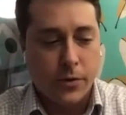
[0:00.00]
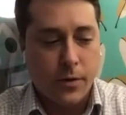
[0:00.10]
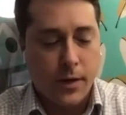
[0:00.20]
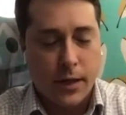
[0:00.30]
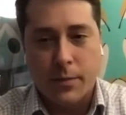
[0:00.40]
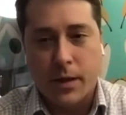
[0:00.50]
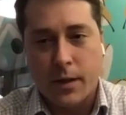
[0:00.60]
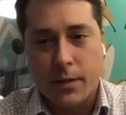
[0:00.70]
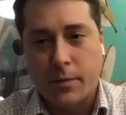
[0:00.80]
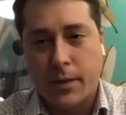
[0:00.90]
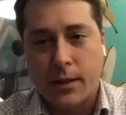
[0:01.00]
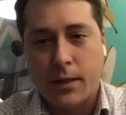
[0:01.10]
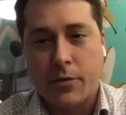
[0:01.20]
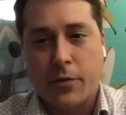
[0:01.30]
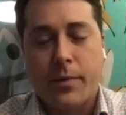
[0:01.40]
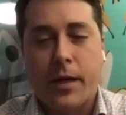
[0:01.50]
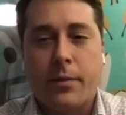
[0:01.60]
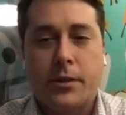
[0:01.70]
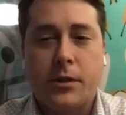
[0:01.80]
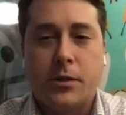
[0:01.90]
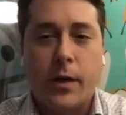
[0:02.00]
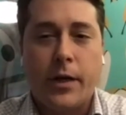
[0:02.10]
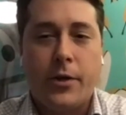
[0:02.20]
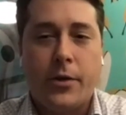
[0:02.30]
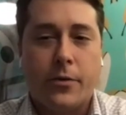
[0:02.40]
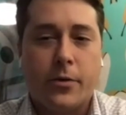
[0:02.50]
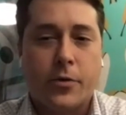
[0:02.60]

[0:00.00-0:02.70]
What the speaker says: think about implementing level 3 payments is when you're